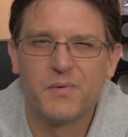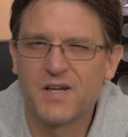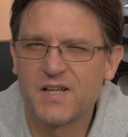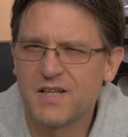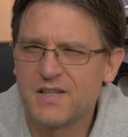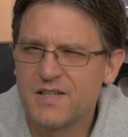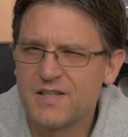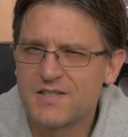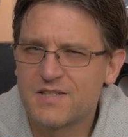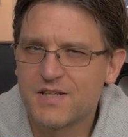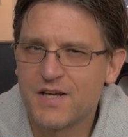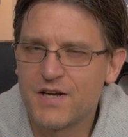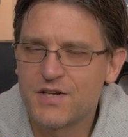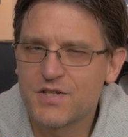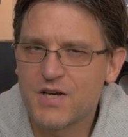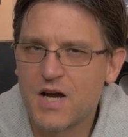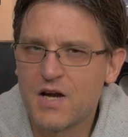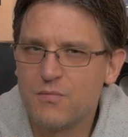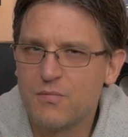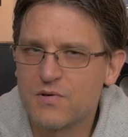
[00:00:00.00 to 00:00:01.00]
But at this
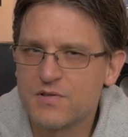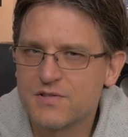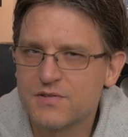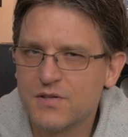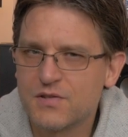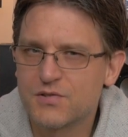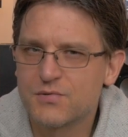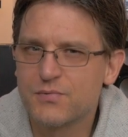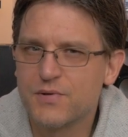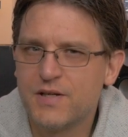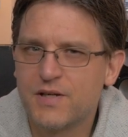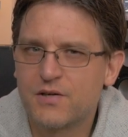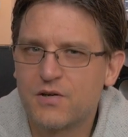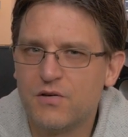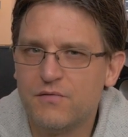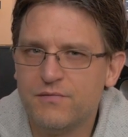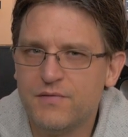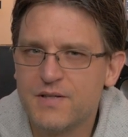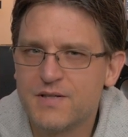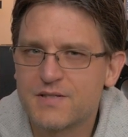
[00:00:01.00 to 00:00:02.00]
stage I was not really
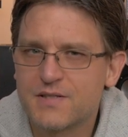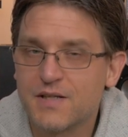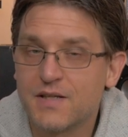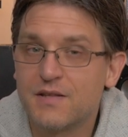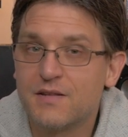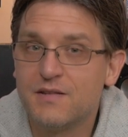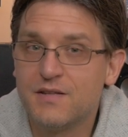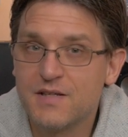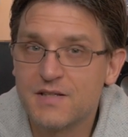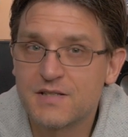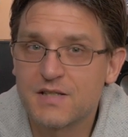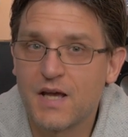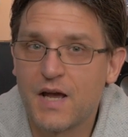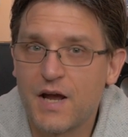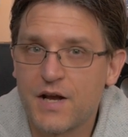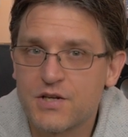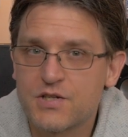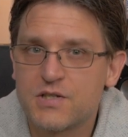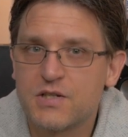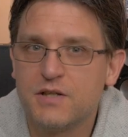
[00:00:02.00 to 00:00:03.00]
convinced that this
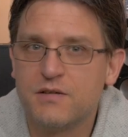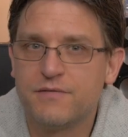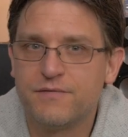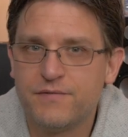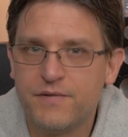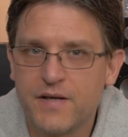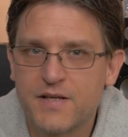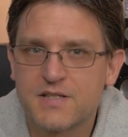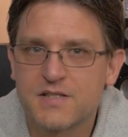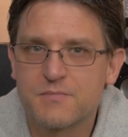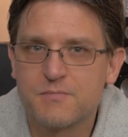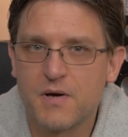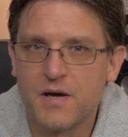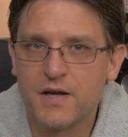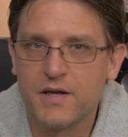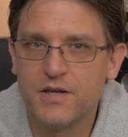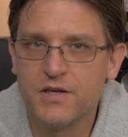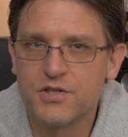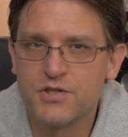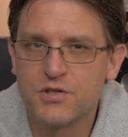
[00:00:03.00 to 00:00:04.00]
actually fixed
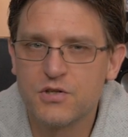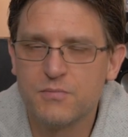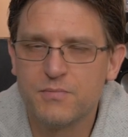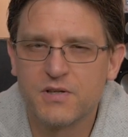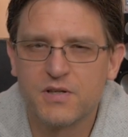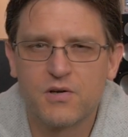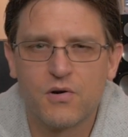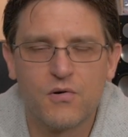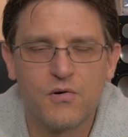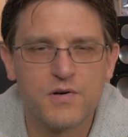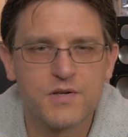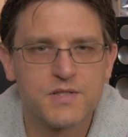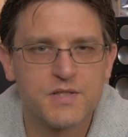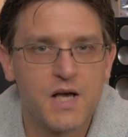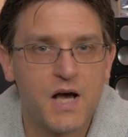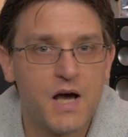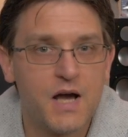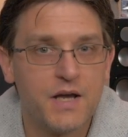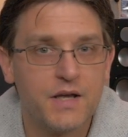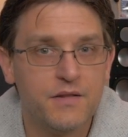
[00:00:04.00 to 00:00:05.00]
my issue, because
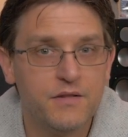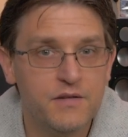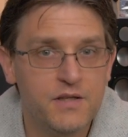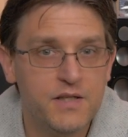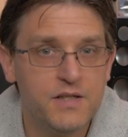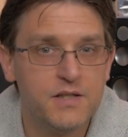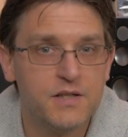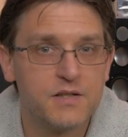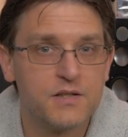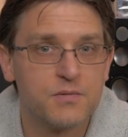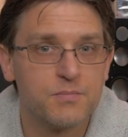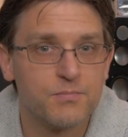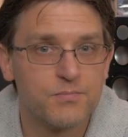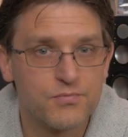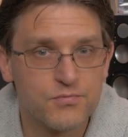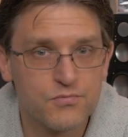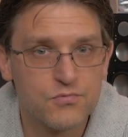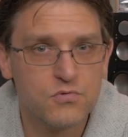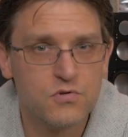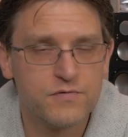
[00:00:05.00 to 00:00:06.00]
I needed
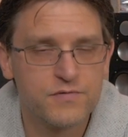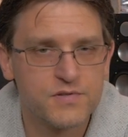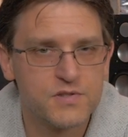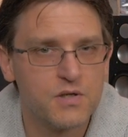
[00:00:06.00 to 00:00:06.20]
proof.